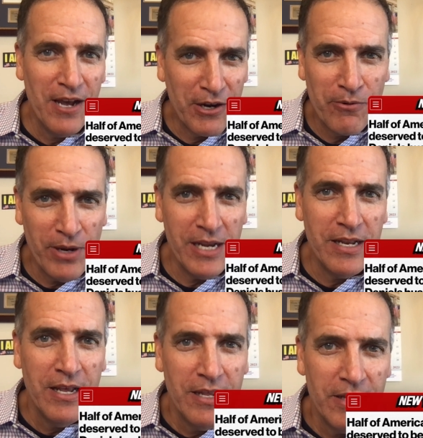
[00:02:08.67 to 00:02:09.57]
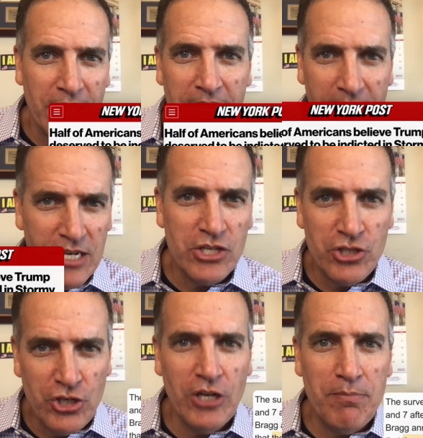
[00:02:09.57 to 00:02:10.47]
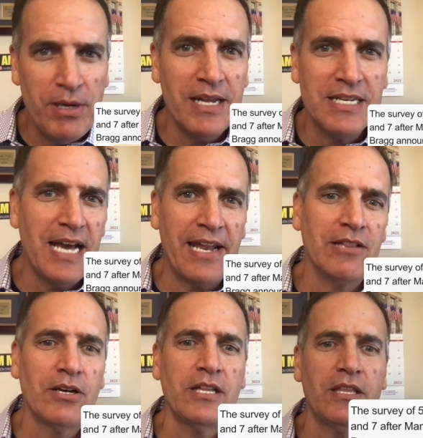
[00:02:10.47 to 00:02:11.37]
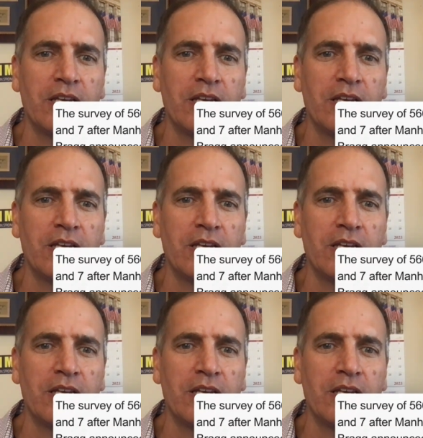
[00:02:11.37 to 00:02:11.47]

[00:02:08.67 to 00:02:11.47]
agreed that he should be indicted. Look